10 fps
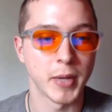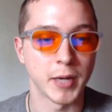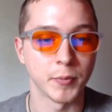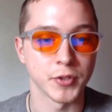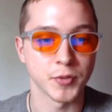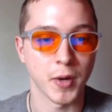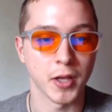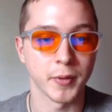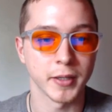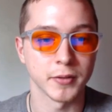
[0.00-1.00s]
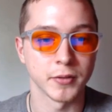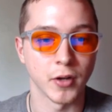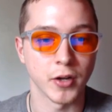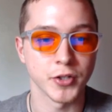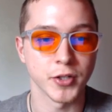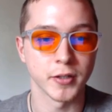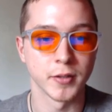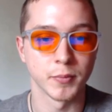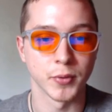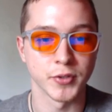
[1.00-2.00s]
pain when swallowing, nausea,
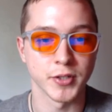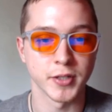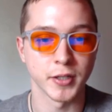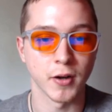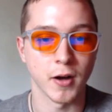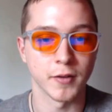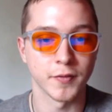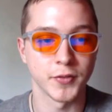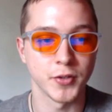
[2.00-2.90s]
persistent cough,